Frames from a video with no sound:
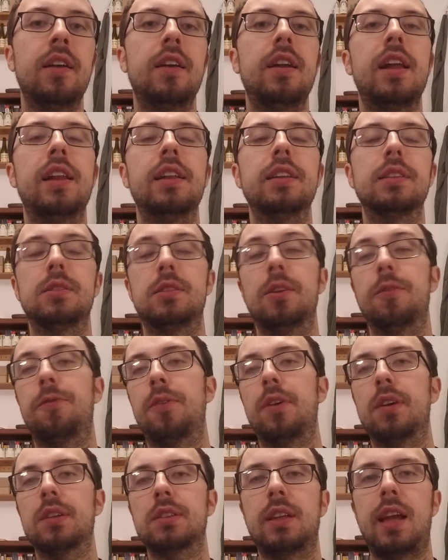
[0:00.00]
It is the
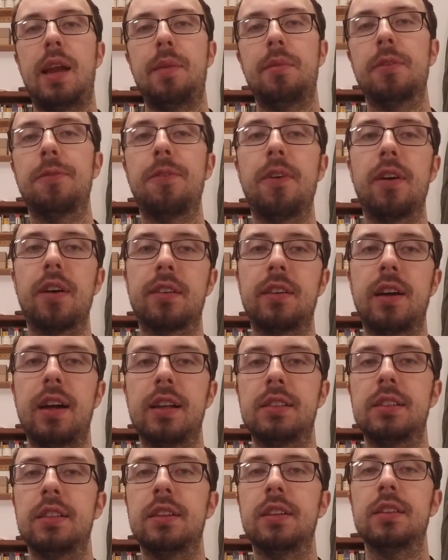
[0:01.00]
first game in the Far Cry
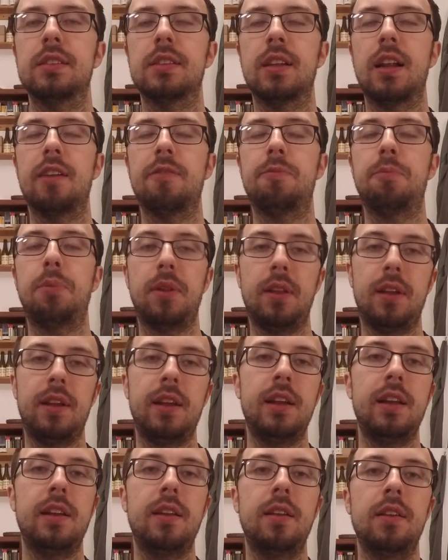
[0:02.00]
series that I've
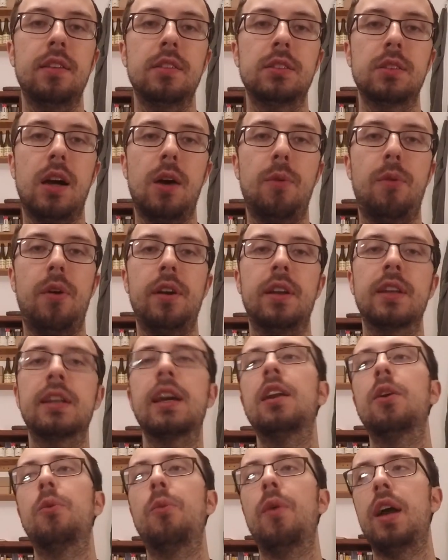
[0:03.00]
played, so I wanted to
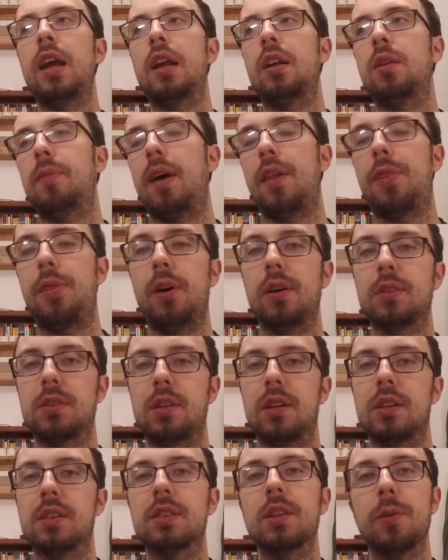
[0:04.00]
kind of weigh in on my thoughts
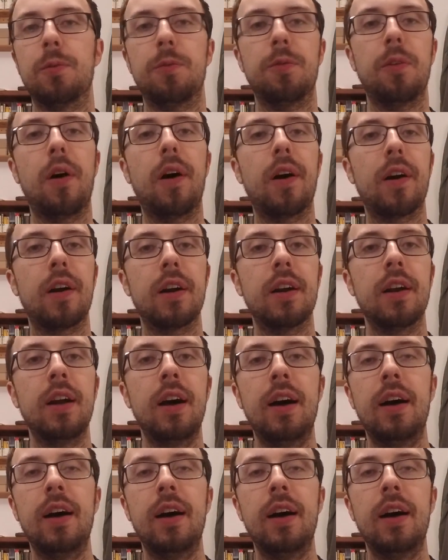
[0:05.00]
on it so far.